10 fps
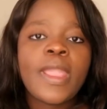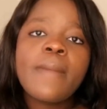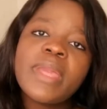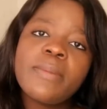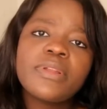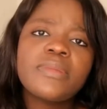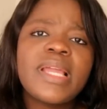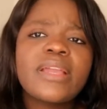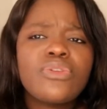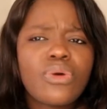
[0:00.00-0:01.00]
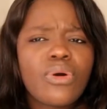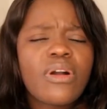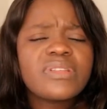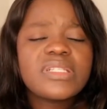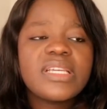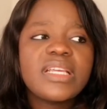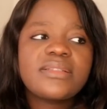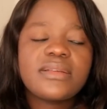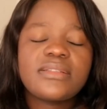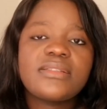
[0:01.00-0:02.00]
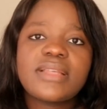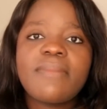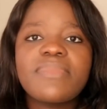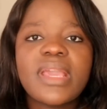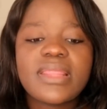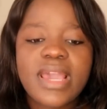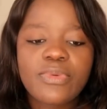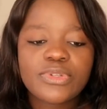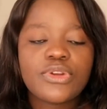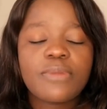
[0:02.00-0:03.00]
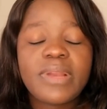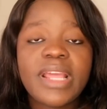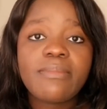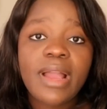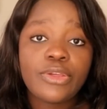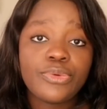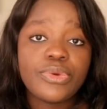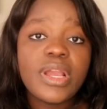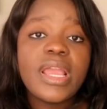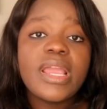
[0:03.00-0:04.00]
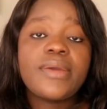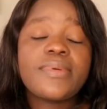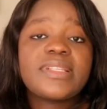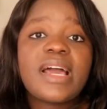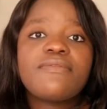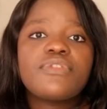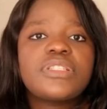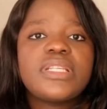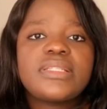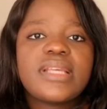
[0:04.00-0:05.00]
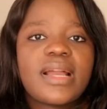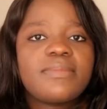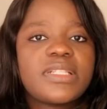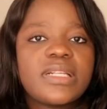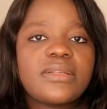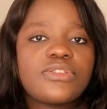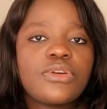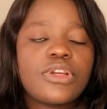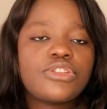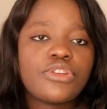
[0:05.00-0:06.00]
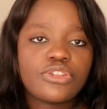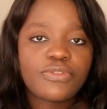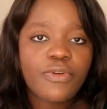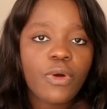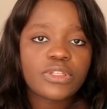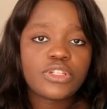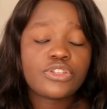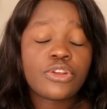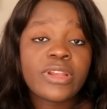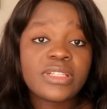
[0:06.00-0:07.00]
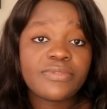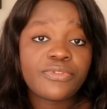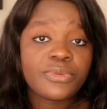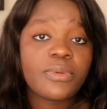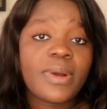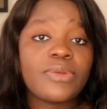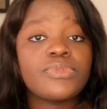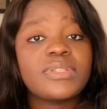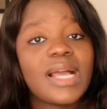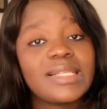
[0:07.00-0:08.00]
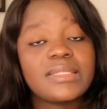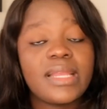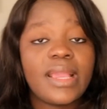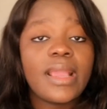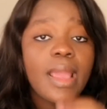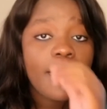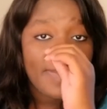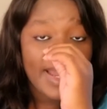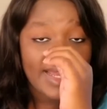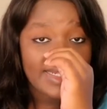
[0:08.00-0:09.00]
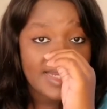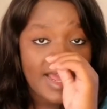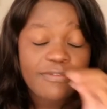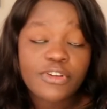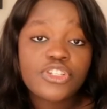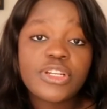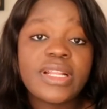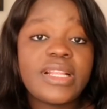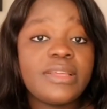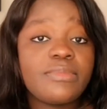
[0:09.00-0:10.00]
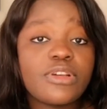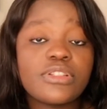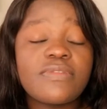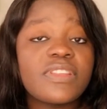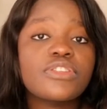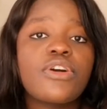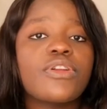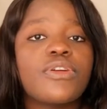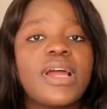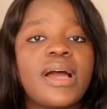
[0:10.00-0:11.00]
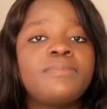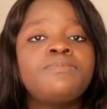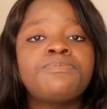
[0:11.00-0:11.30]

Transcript: people, they were like, no, obviously it's something that was not planned by you. It was unforeseen circumstances, so it's not your fault. It's not as if you're the one who's canceling, but unfortunately because of this corona